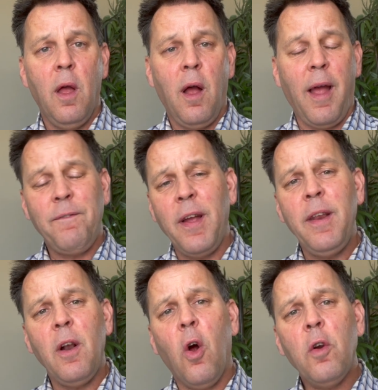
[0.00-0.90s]
I find
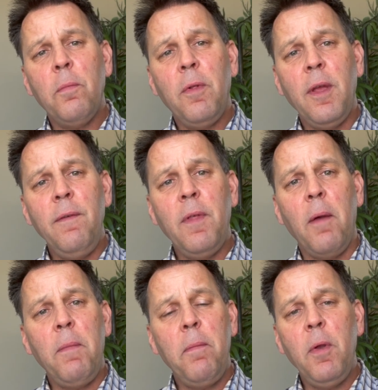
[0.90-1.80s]
it hard to believe
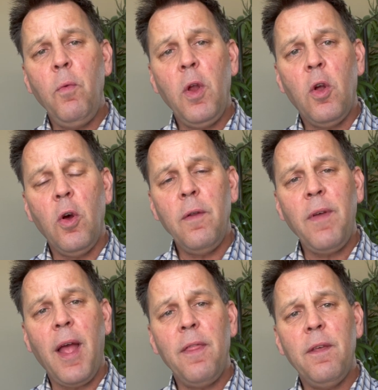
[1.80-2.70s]
that maybe we could have
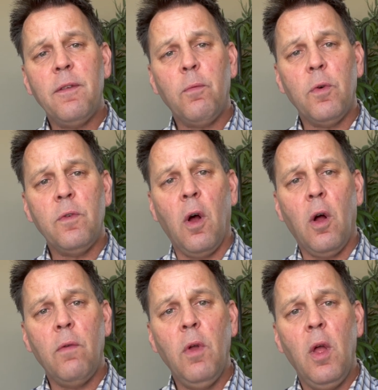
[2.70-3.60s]
had this
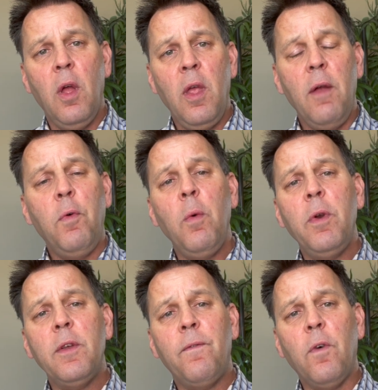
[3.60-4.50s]
resolved if we
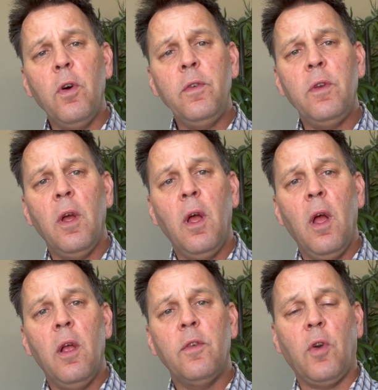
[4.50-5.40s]
would have first
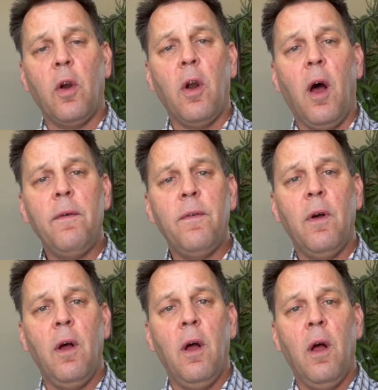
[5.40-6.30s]
started off
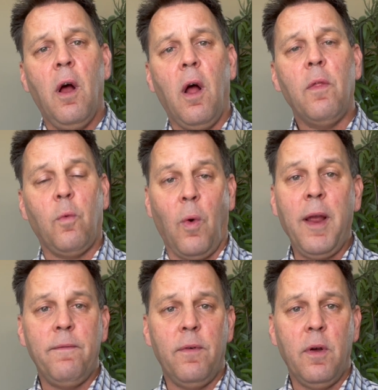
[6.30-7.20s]
on the
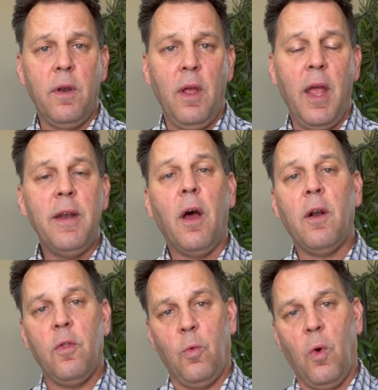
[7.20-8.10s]
right foot and not
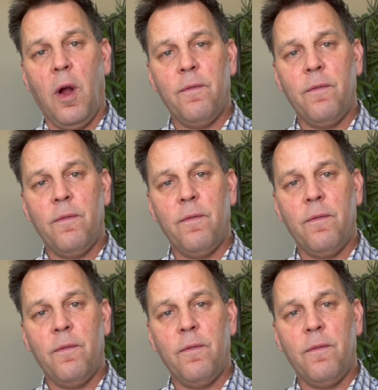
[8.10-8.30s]
on the wrong